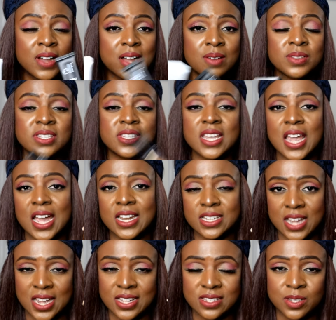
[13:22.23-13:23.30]
I would say I,
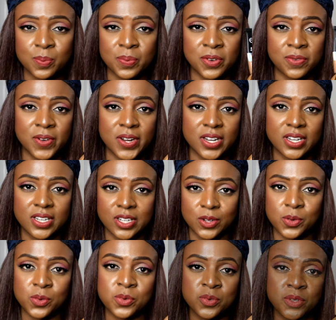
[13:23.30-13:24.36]
I still prefer the
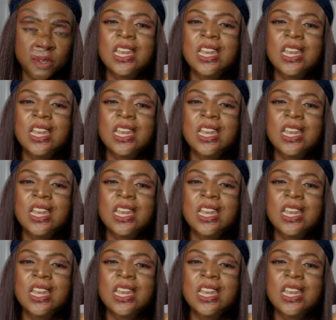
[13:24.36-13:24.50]
old.